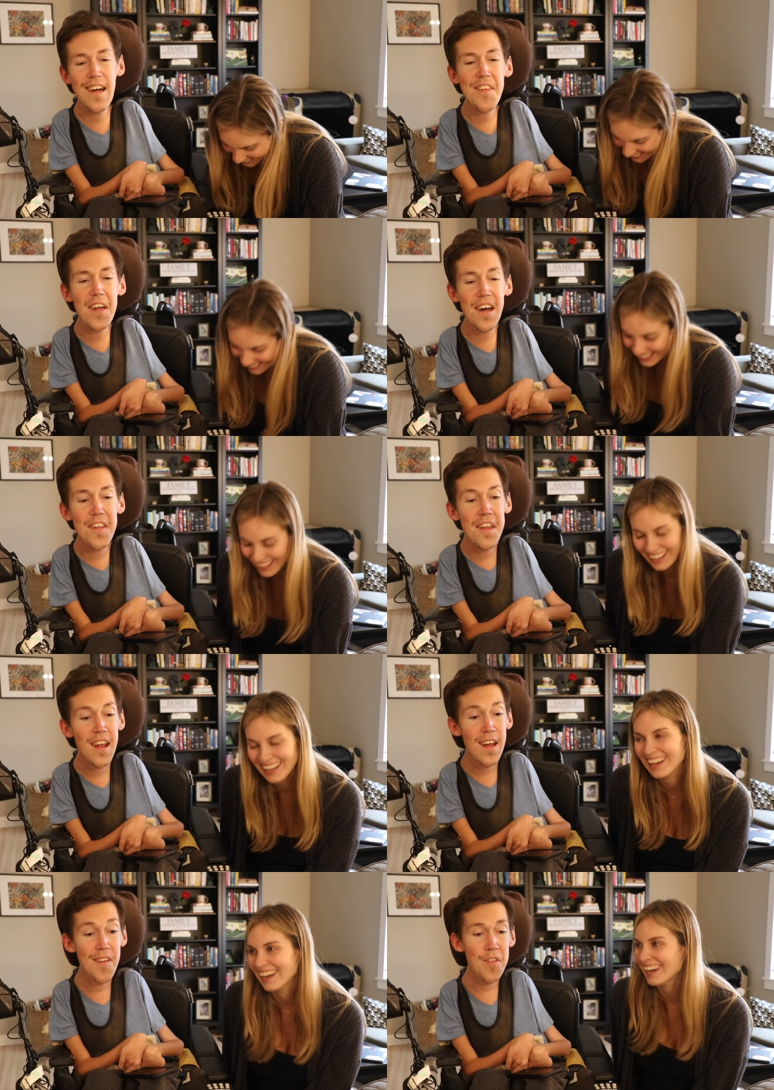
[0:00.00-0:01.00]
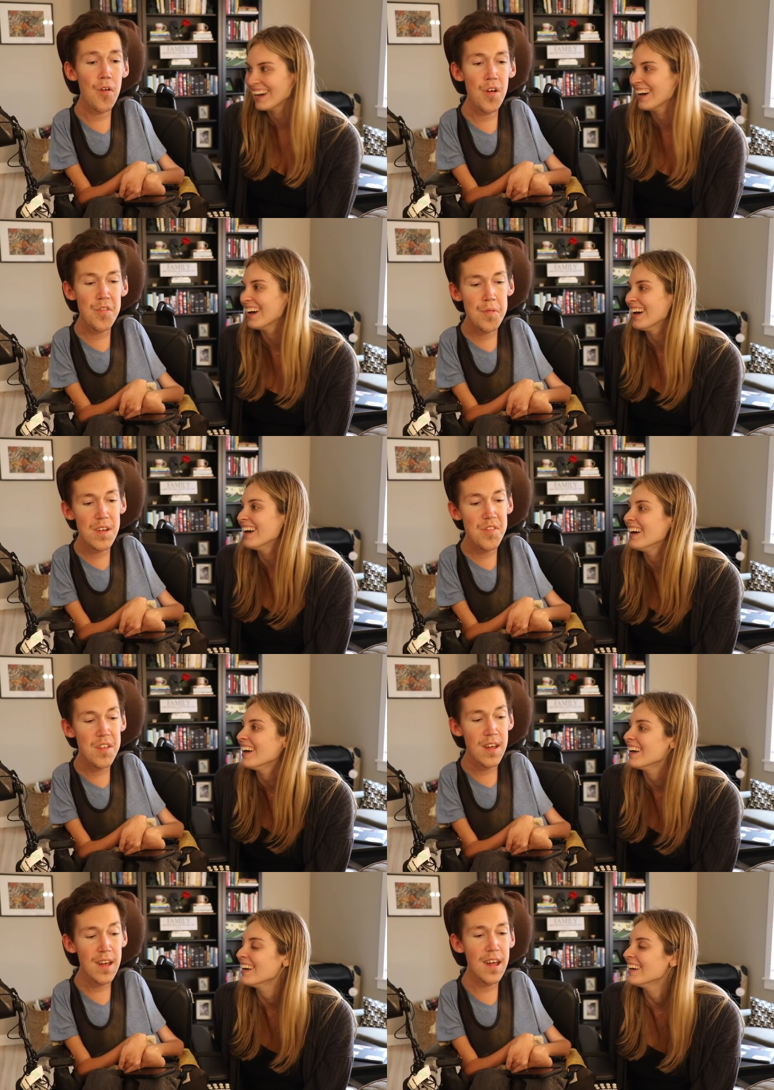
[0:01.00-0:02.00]
Speaker 1: and then for
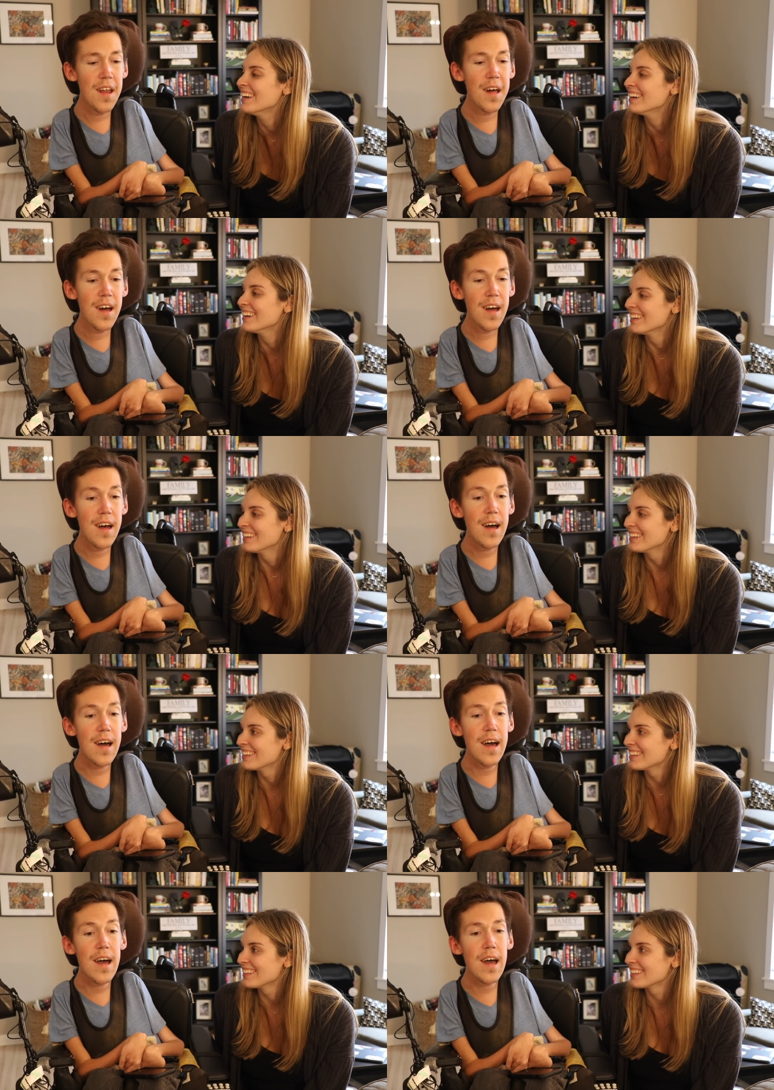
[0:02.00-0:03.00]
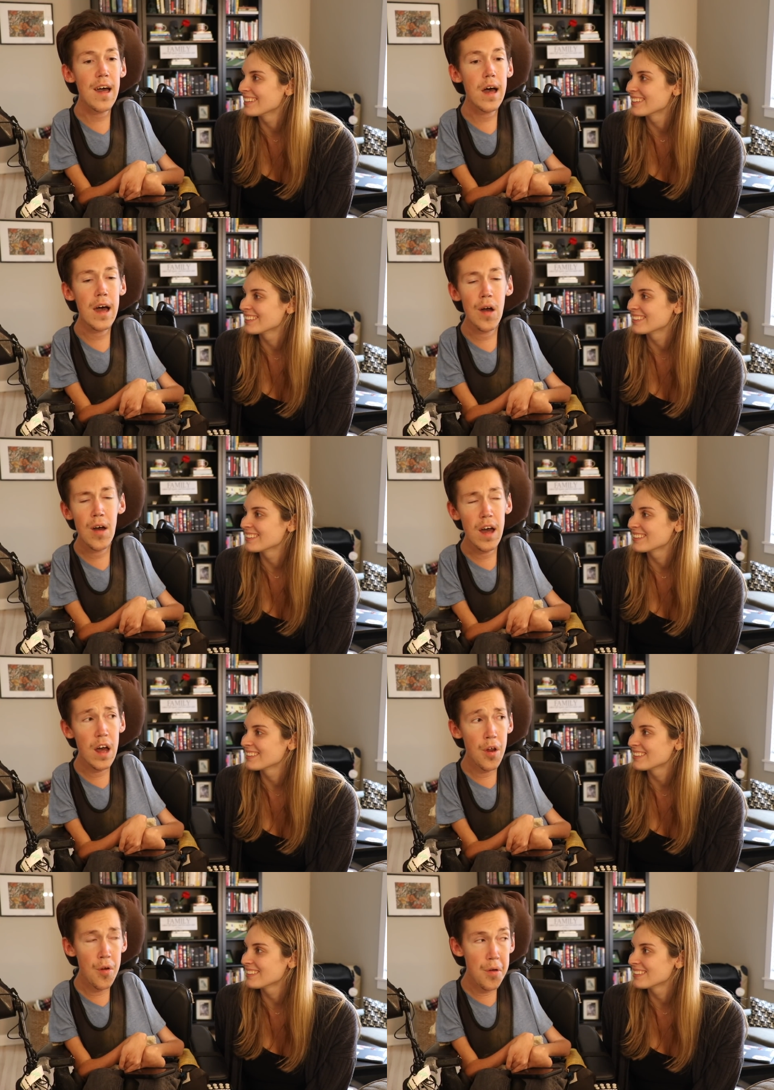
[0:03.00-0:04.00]
Christmas, and uh,
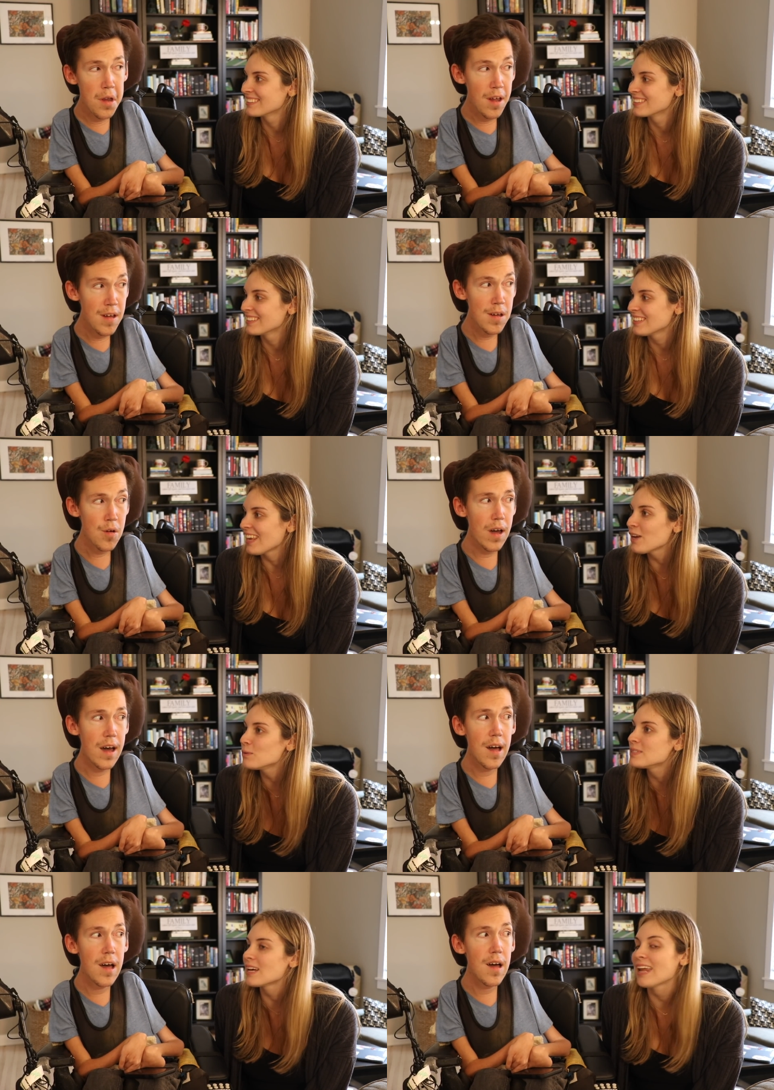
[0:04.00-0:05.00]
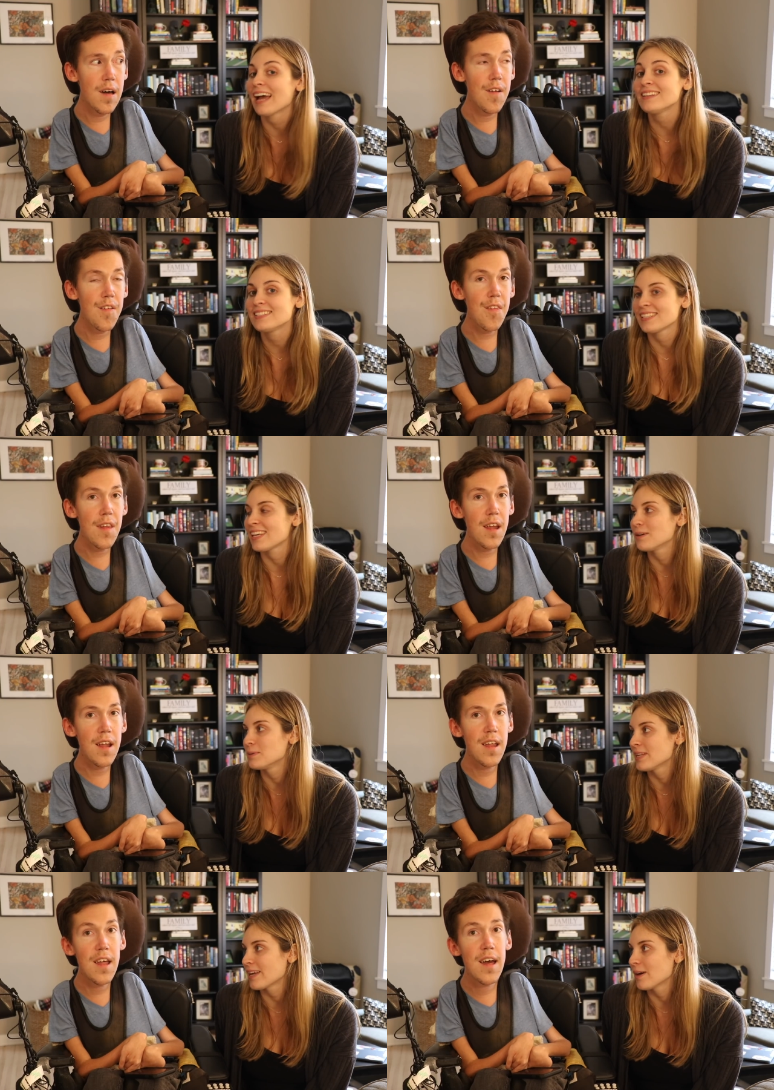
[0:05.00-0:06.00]
hired.
Speaker 2: Yeah, it was uh, on Etsy. It
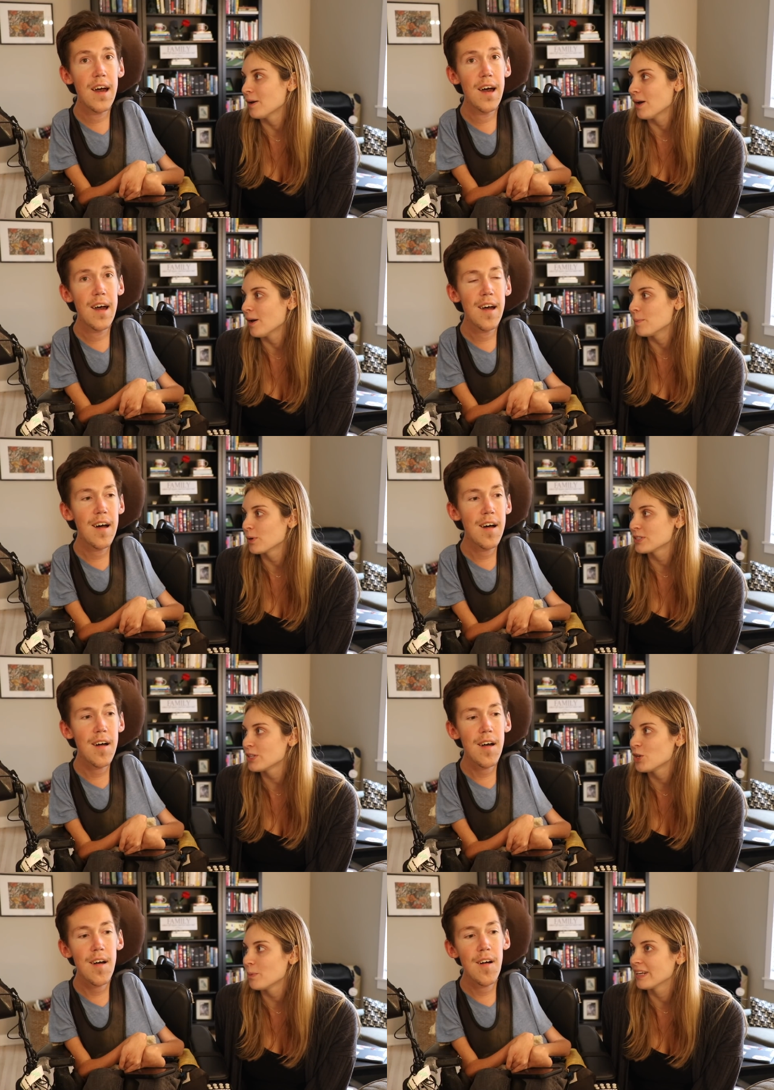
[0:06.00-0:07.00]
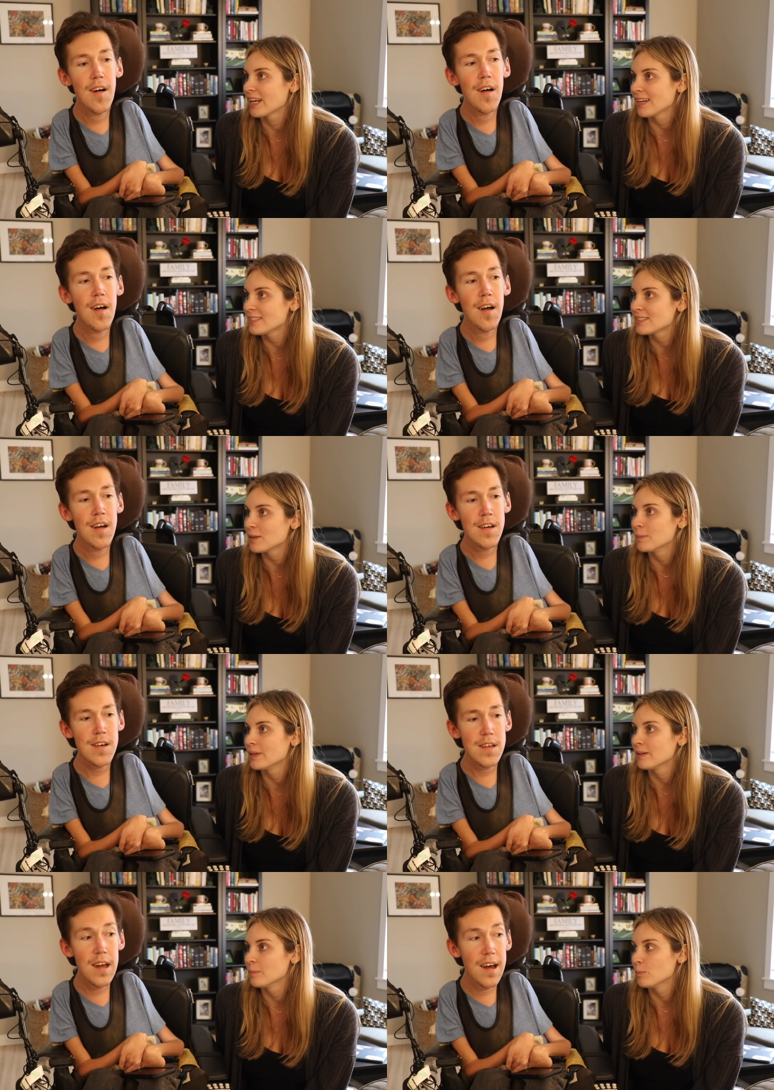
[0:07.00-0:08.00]
was like yeah. a, a, person who made custom
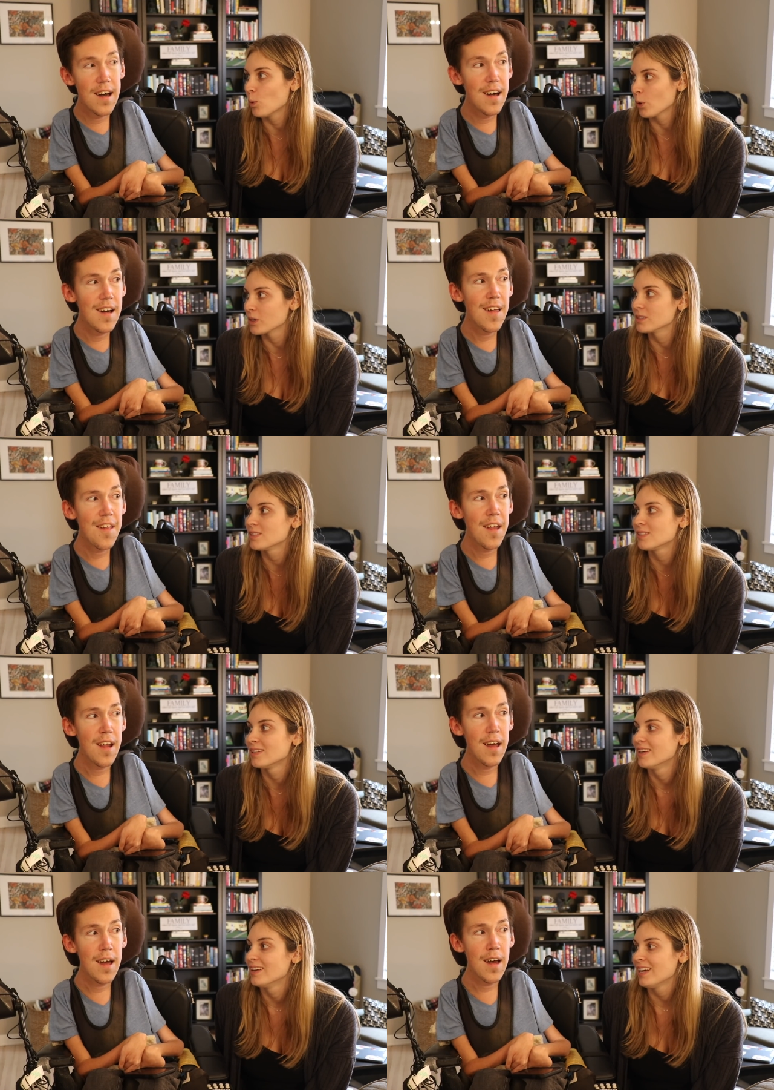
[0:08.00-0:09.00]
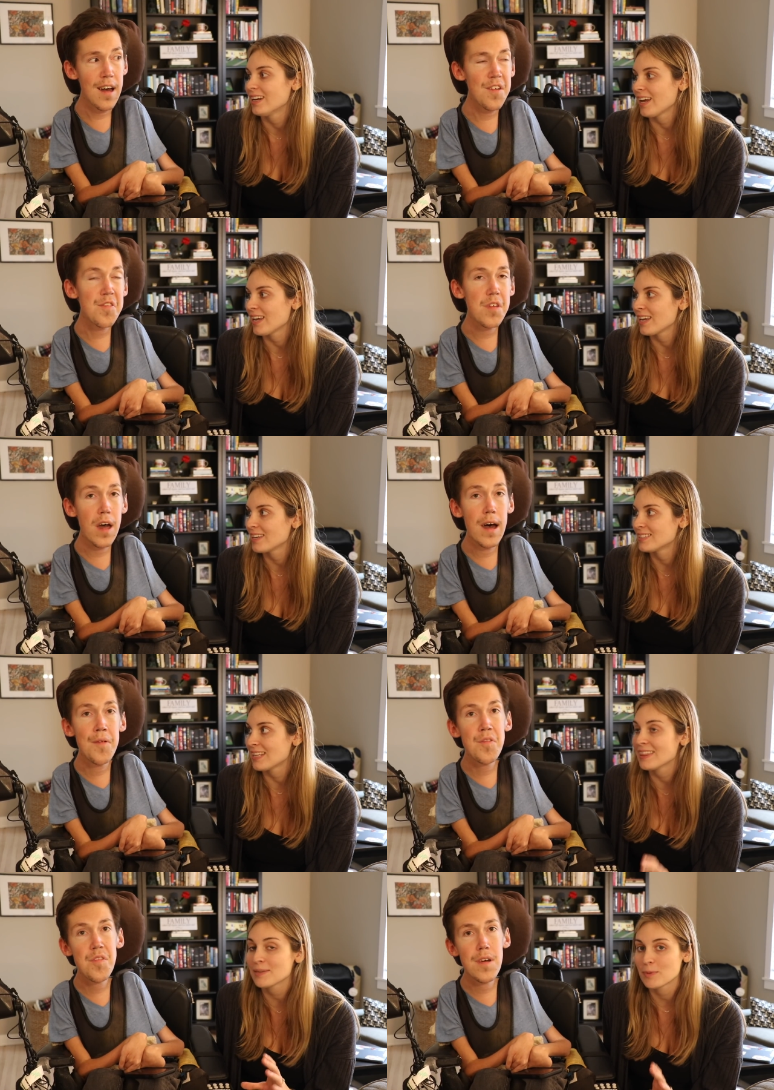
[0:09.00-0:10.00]
yeah. boards.
Speaker 1: And I sent
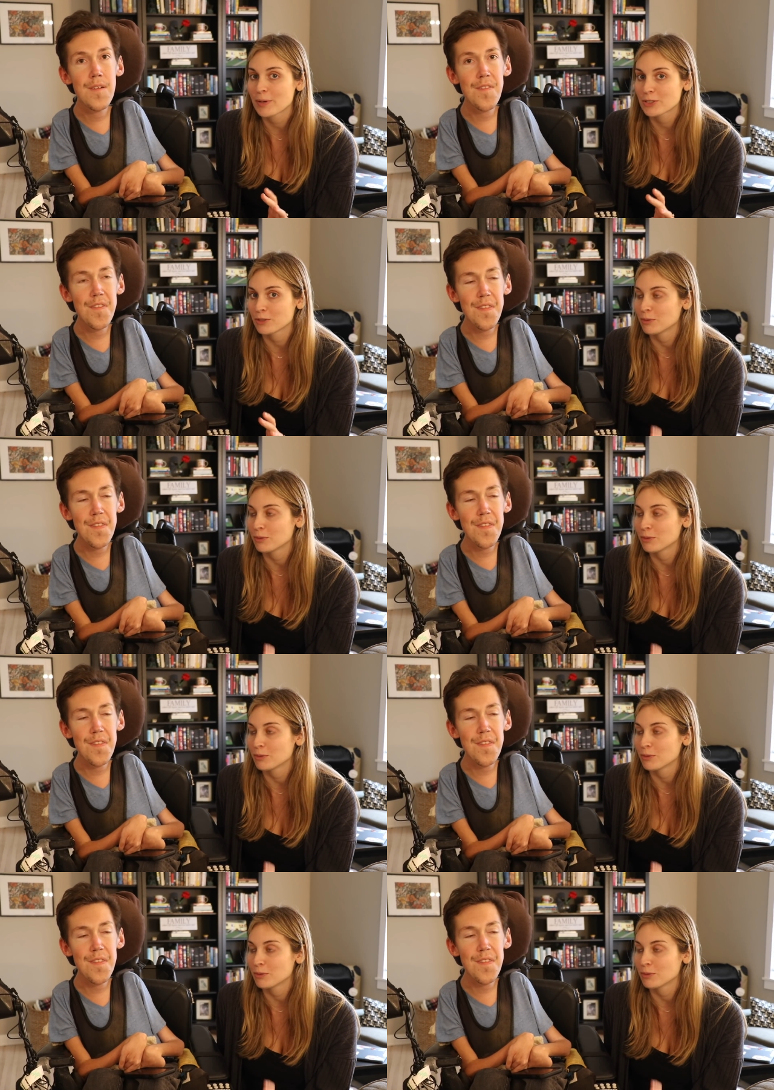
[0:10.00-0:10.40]
I'm, them a
Speaker 2: picture